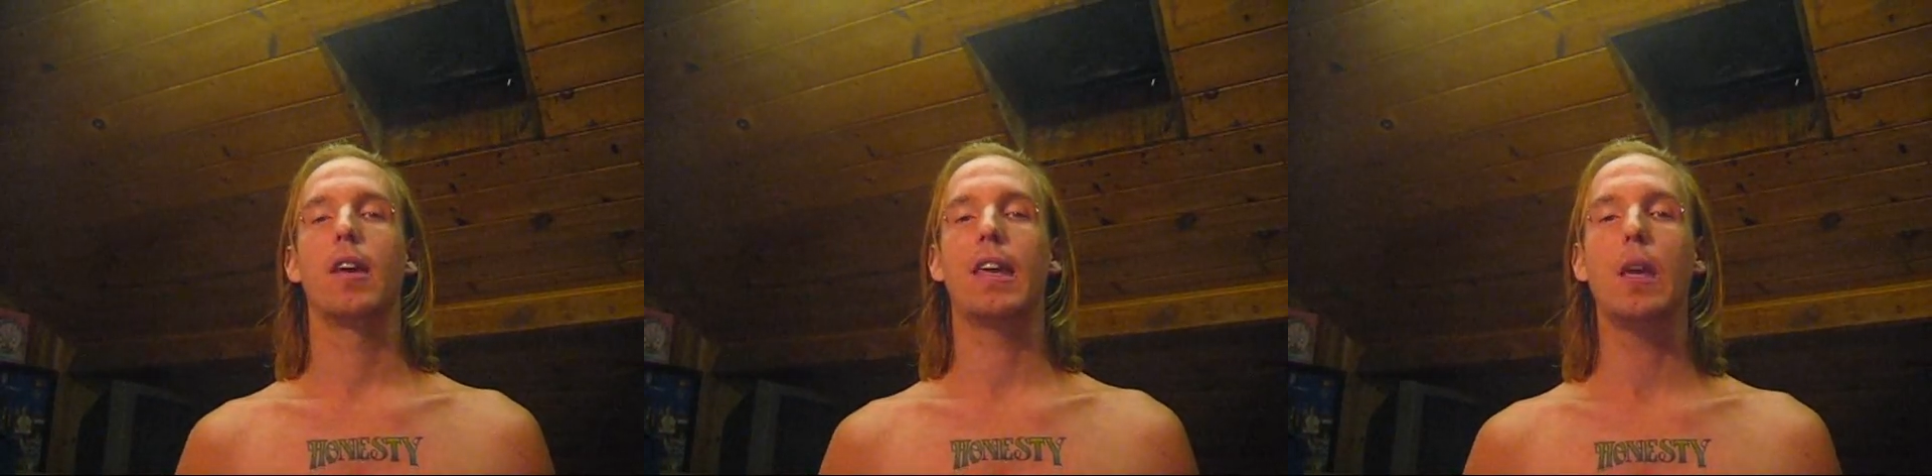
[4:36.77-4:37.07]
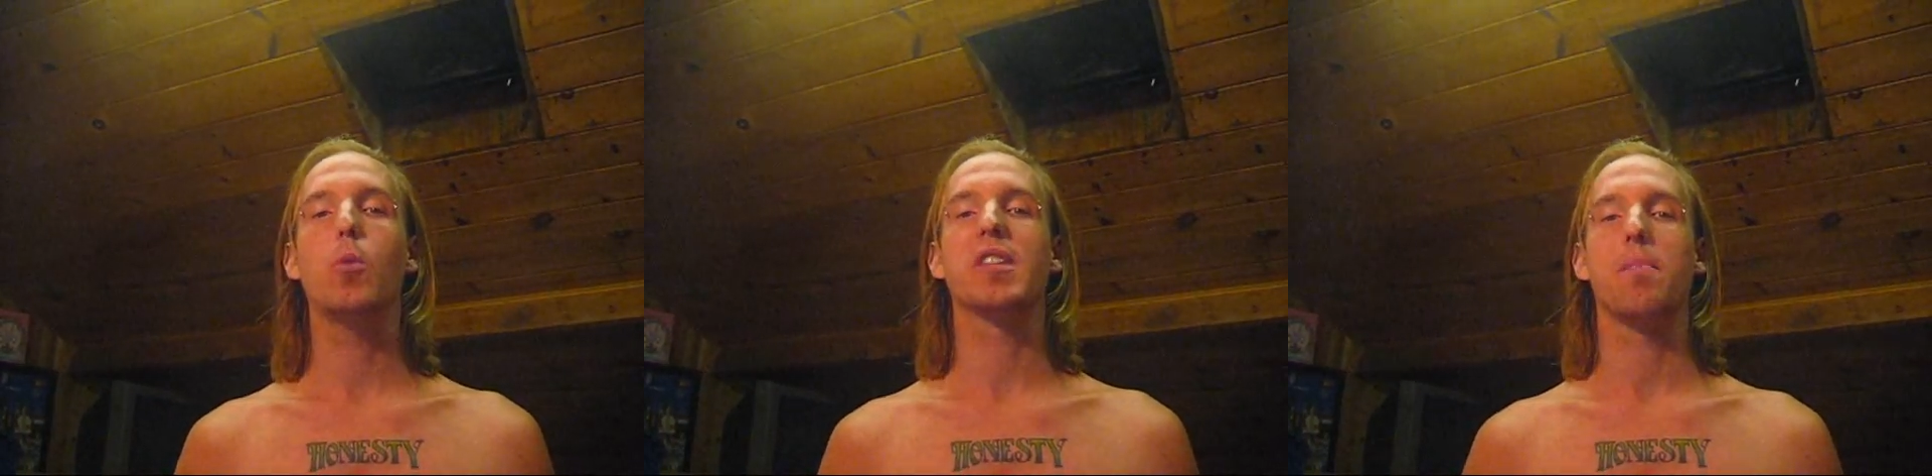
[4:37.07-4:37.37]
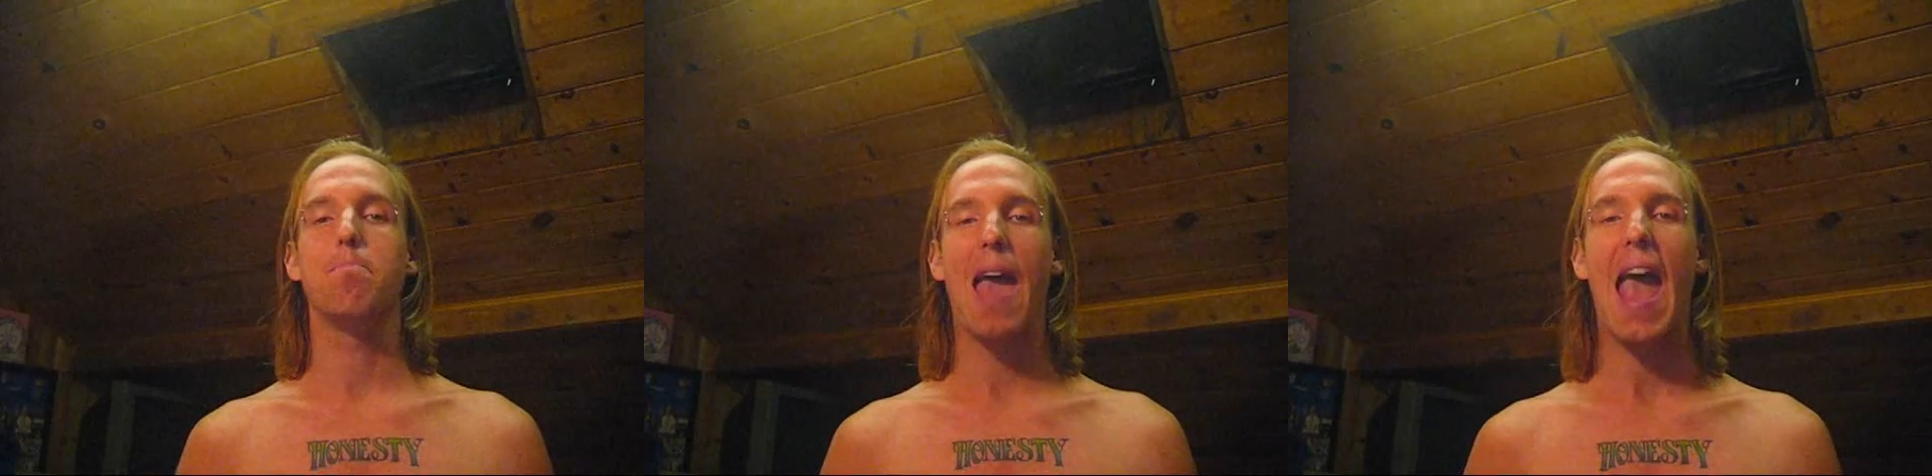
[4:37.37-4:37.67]
He was
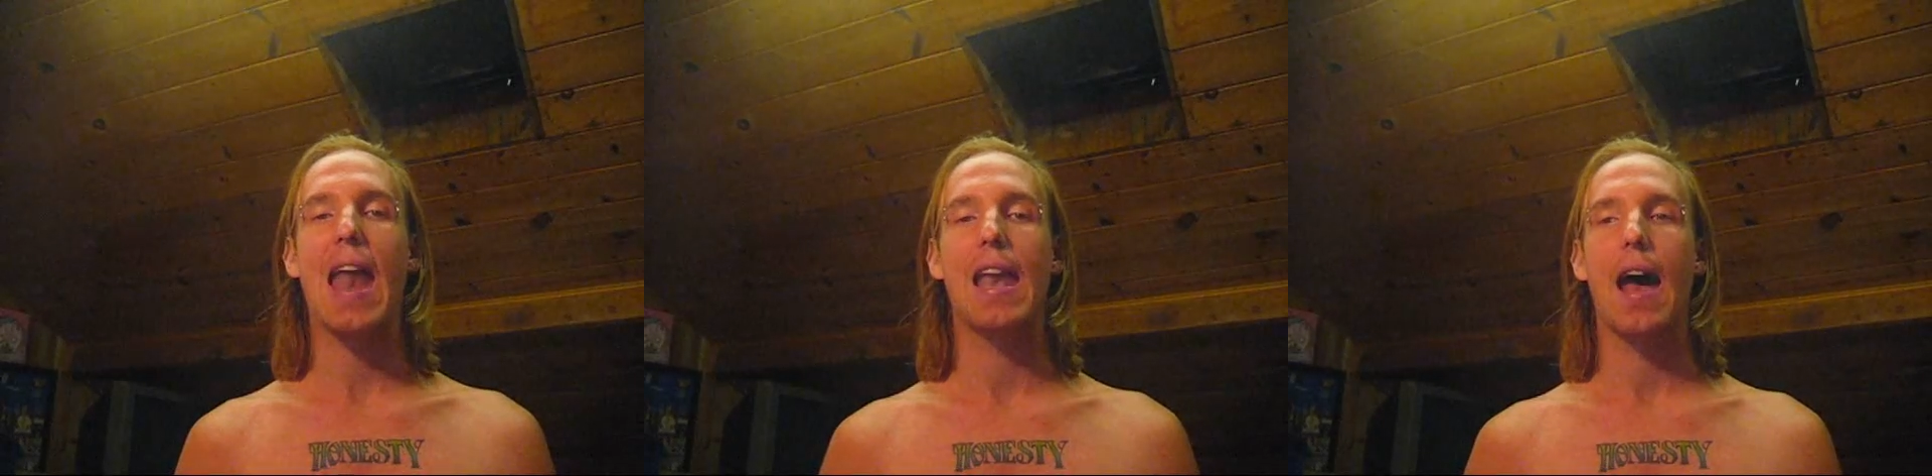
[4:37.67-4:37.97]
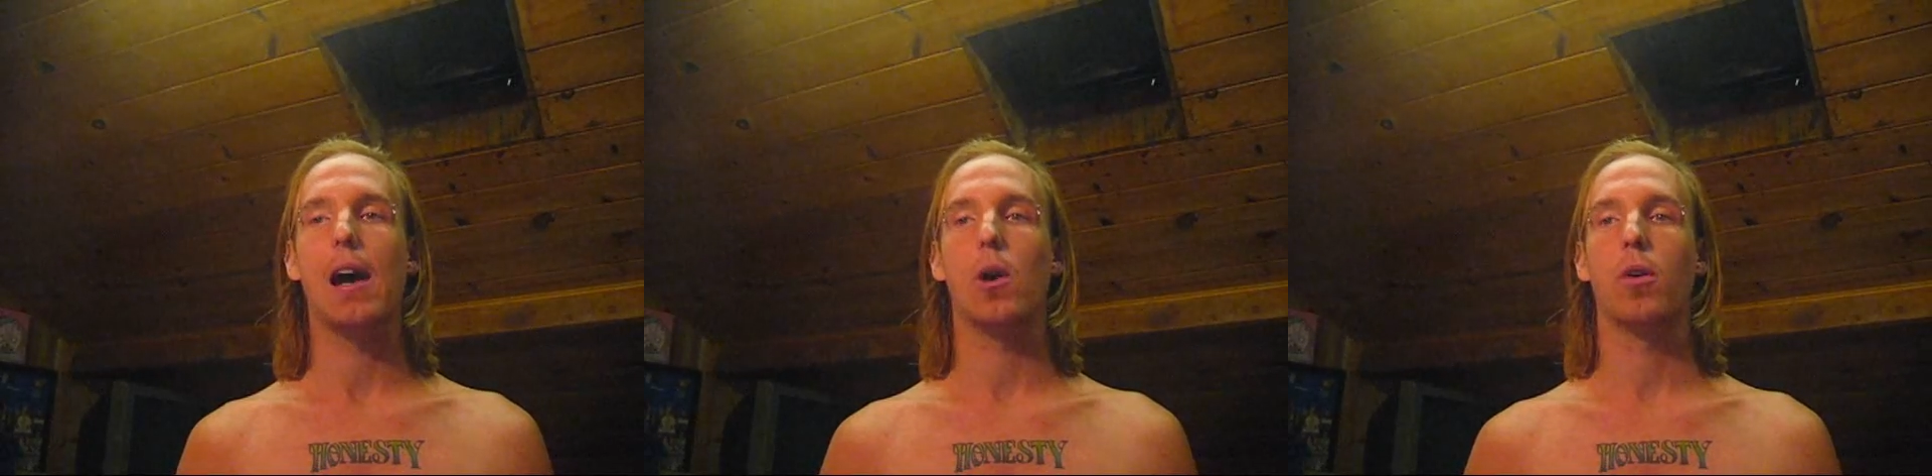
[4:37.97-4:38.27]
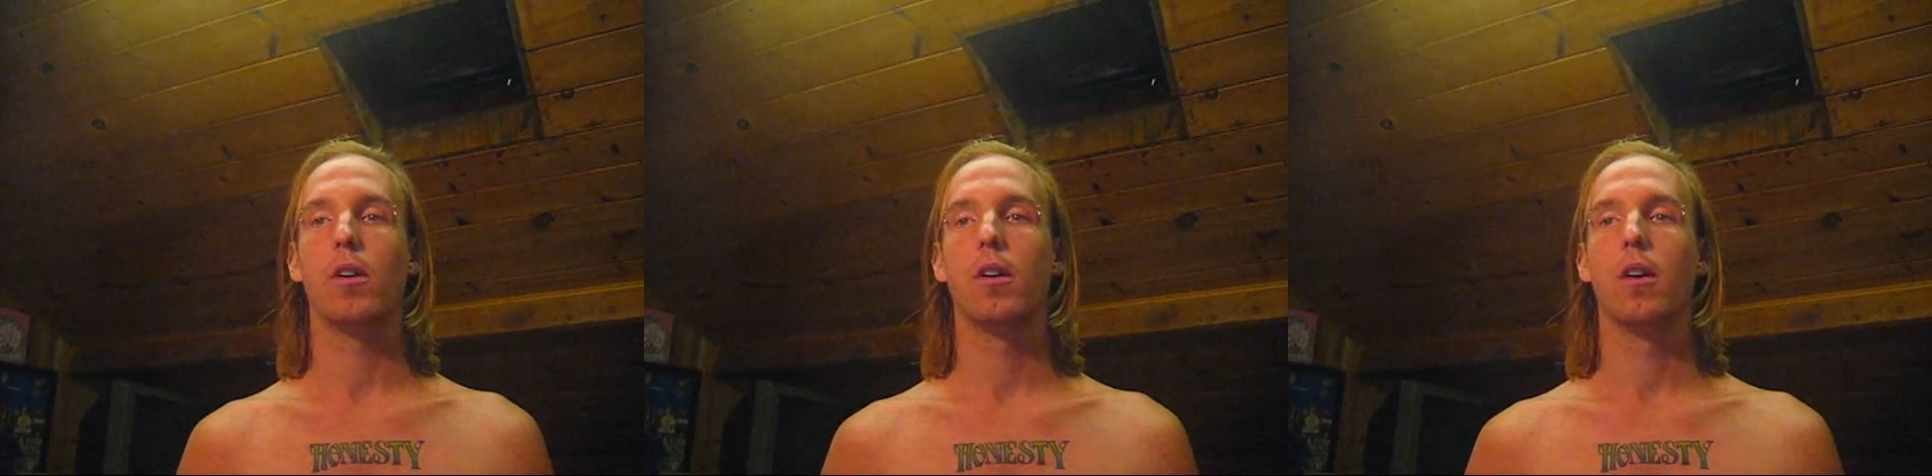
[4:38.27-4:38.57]
a man
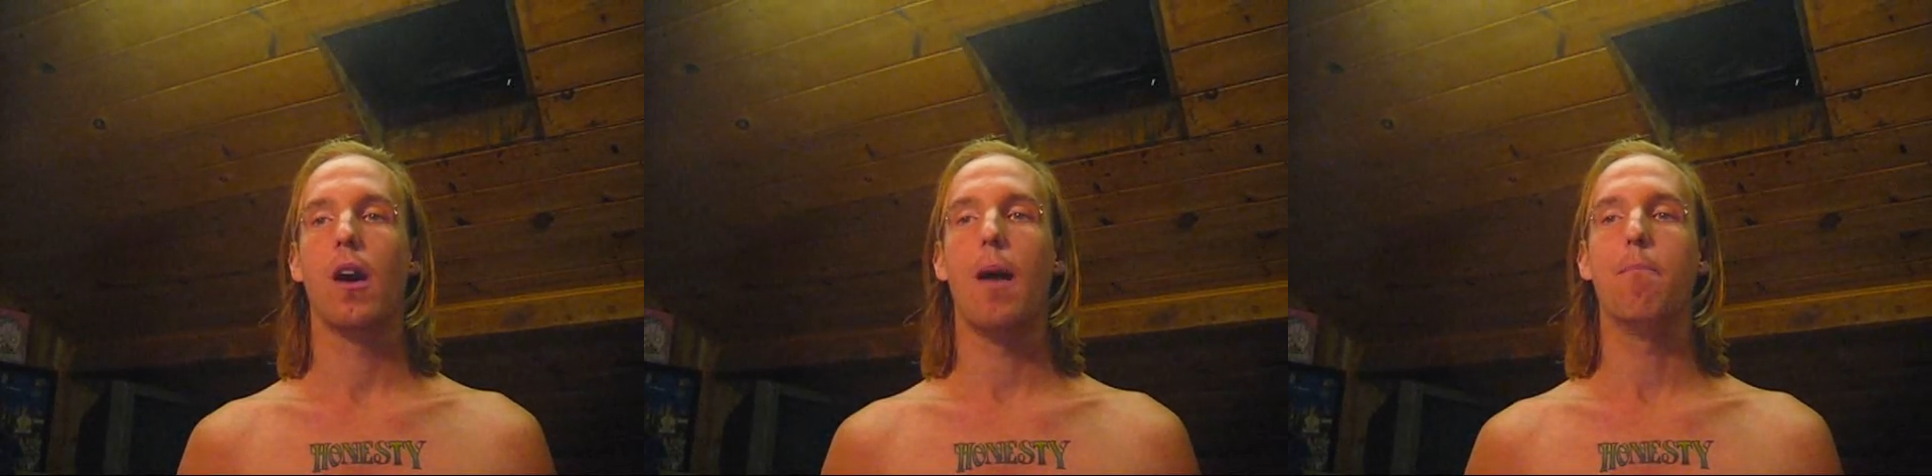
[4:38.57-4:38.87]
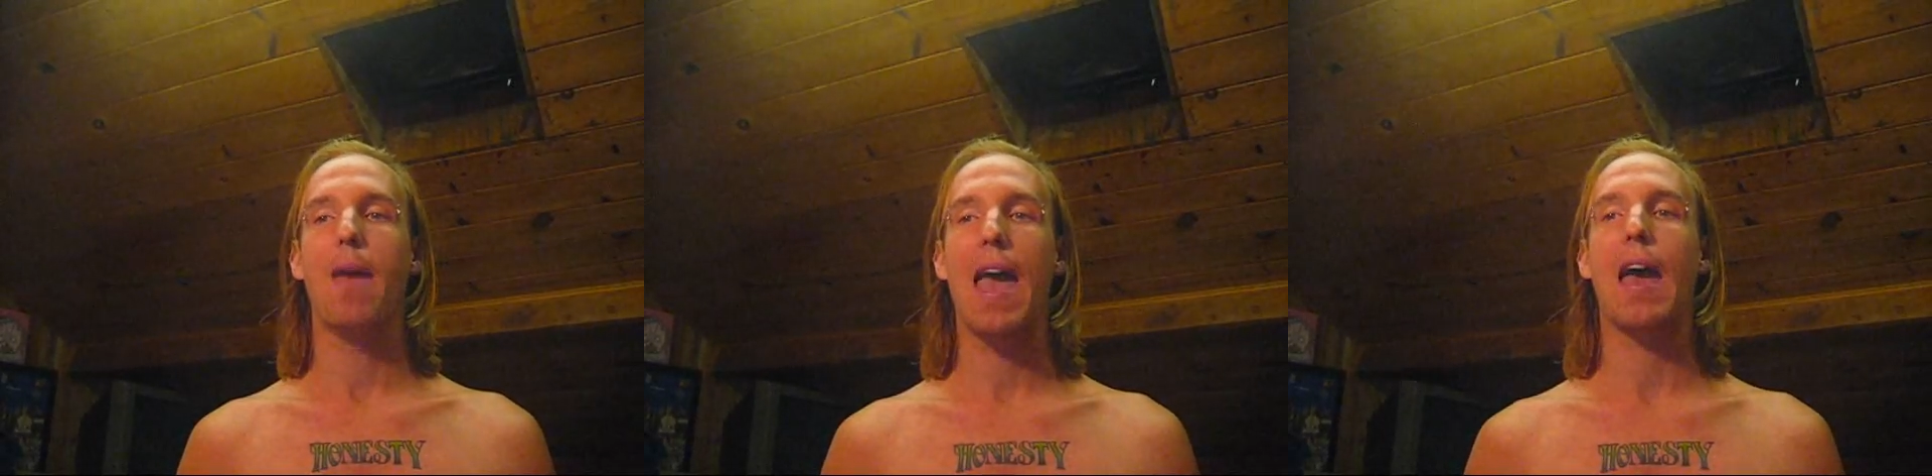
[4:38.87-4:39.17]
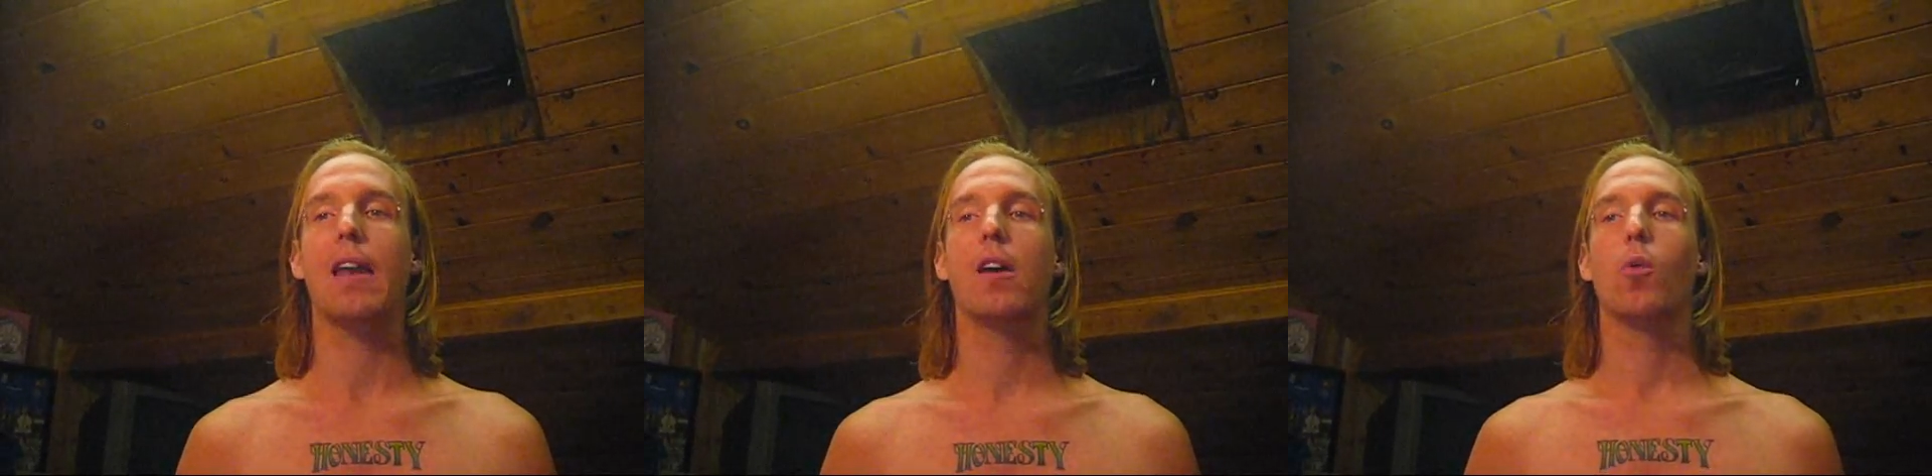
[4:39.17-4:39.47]
now. A
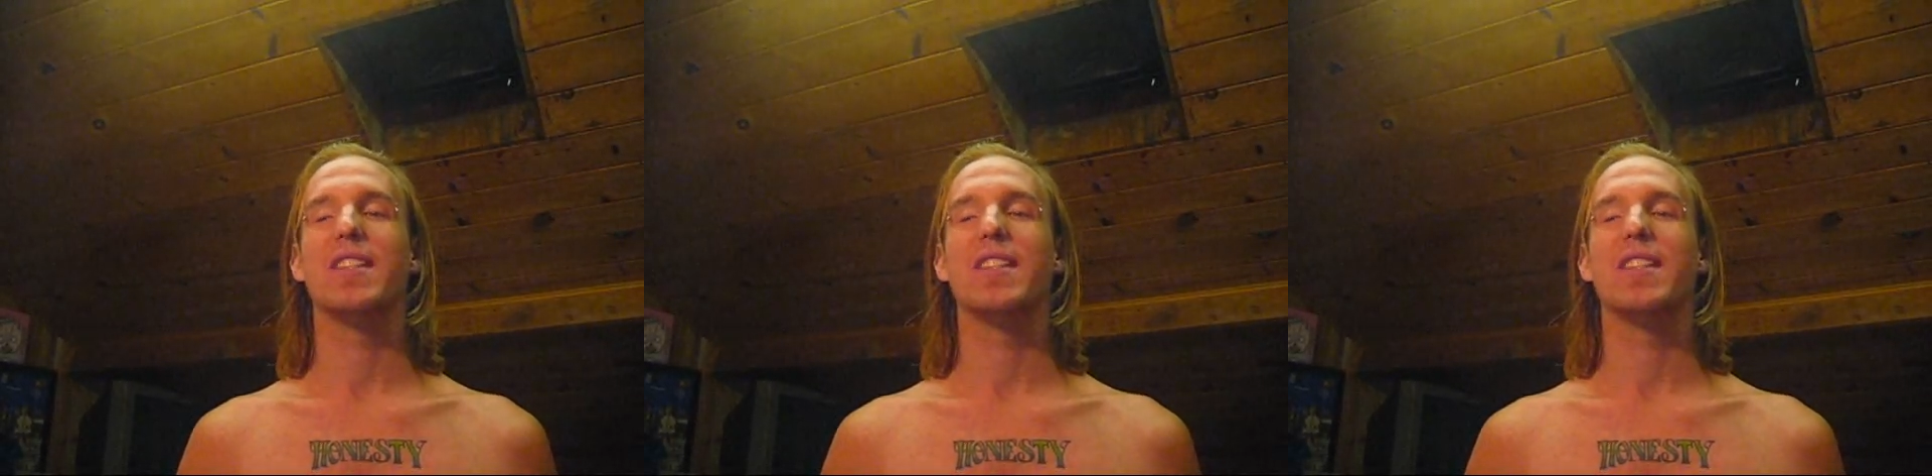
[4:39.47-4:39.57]
man